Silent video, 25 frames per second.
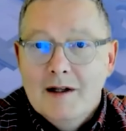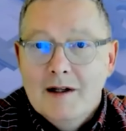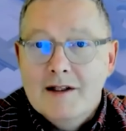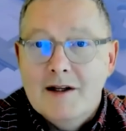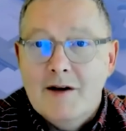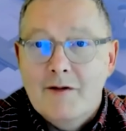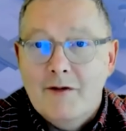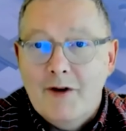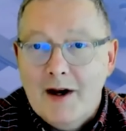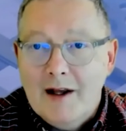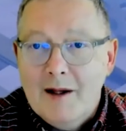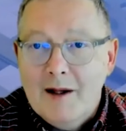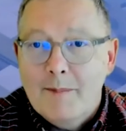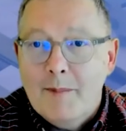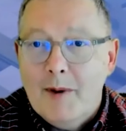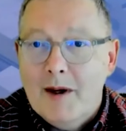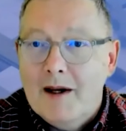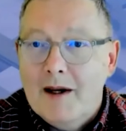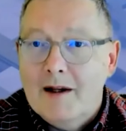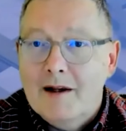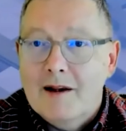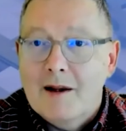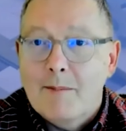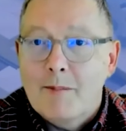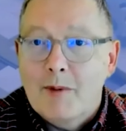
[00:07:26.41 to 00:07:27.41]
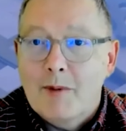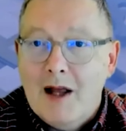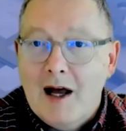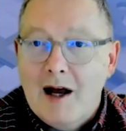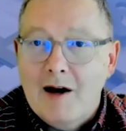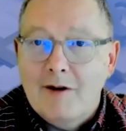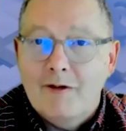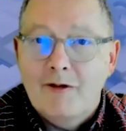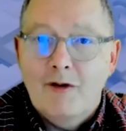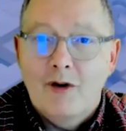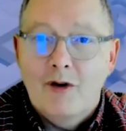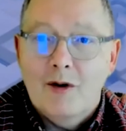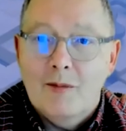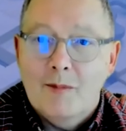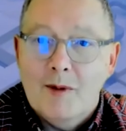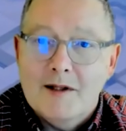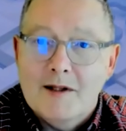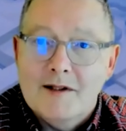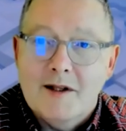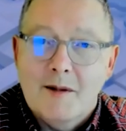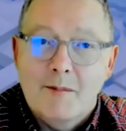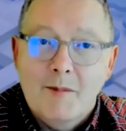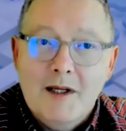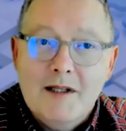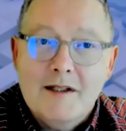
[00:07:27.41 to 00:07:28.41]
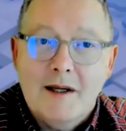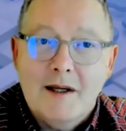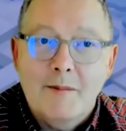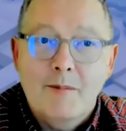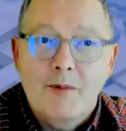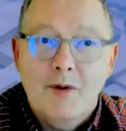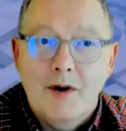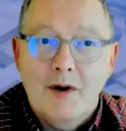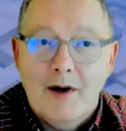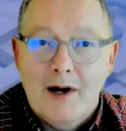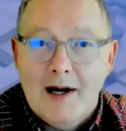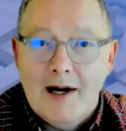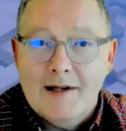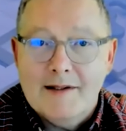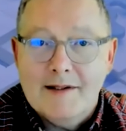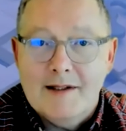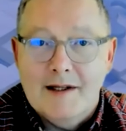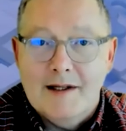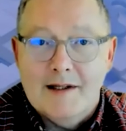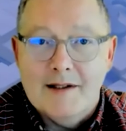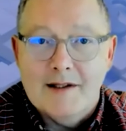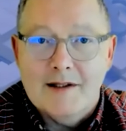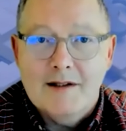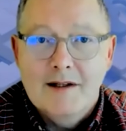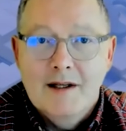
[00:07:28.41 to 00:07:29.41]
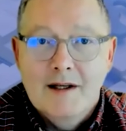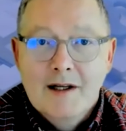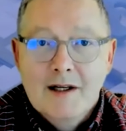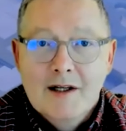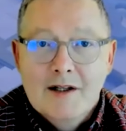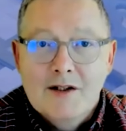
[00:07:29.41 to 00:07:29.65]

developing the platform as the meeting progresses.